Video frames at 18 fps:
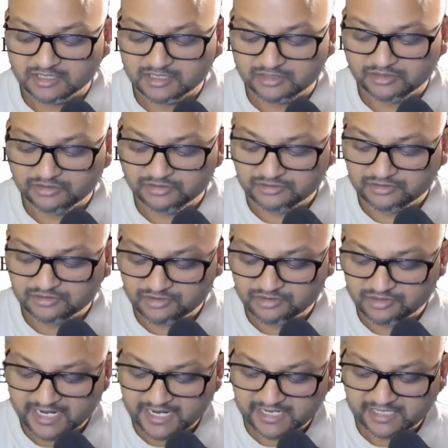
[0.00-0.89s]
to
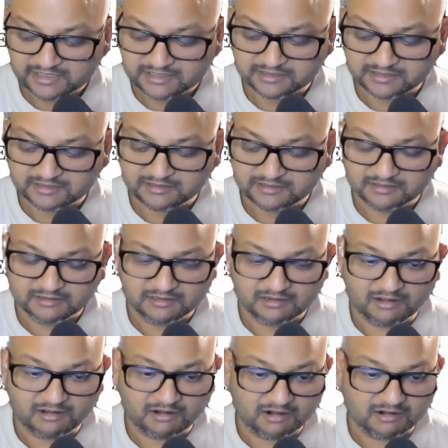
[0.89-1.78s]
trace the
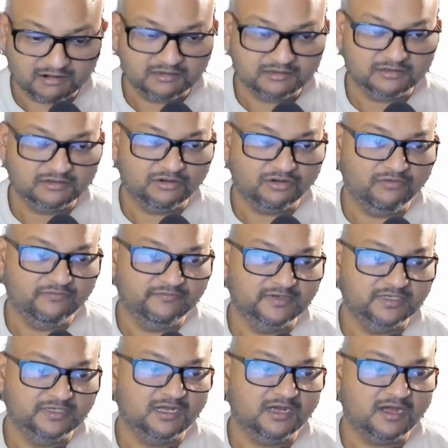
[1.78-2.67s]
arc
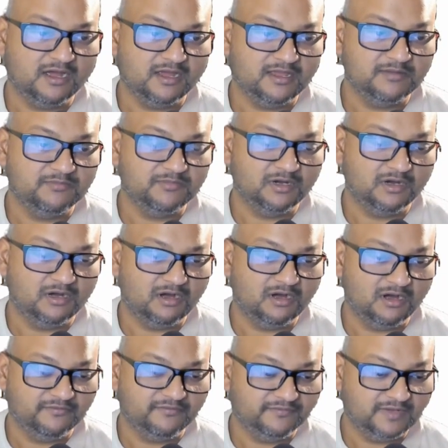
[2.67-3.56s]
over time
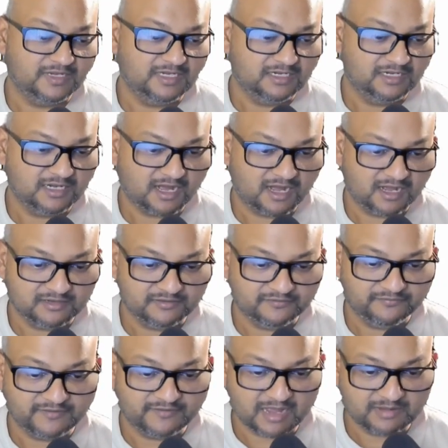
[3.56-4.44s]
of entire
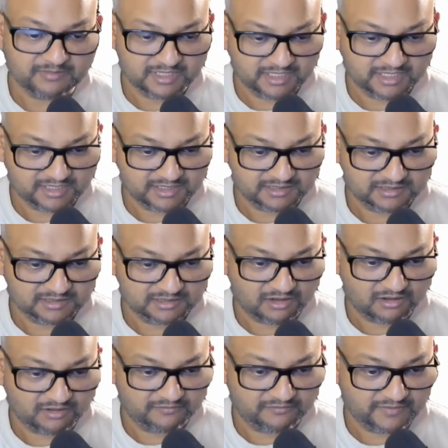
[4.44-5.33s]
families
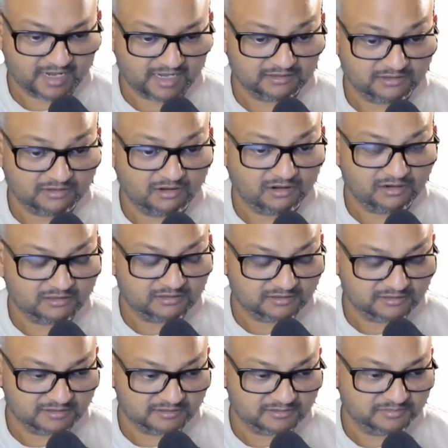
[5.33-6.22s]
of
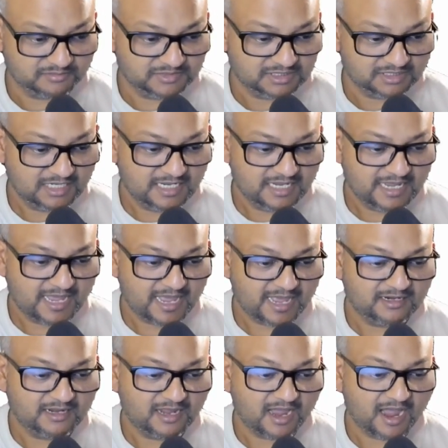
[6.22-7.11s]
algorithms
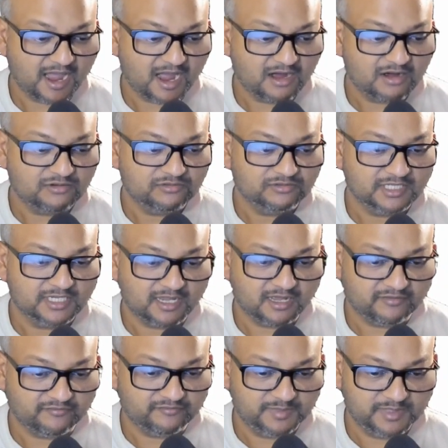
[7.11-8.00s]
and how they
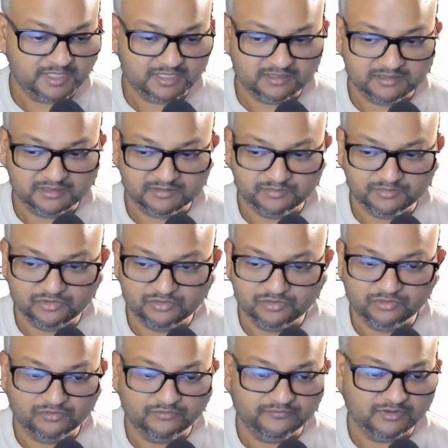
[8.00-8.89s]
have been
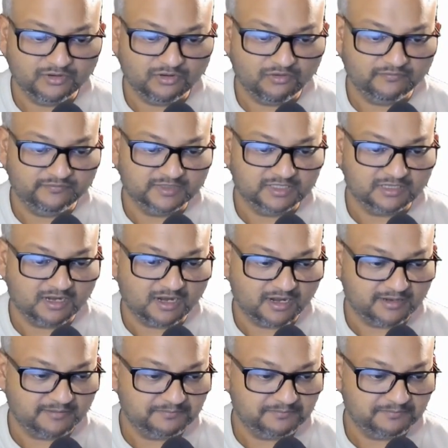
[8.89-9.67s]
improved over time.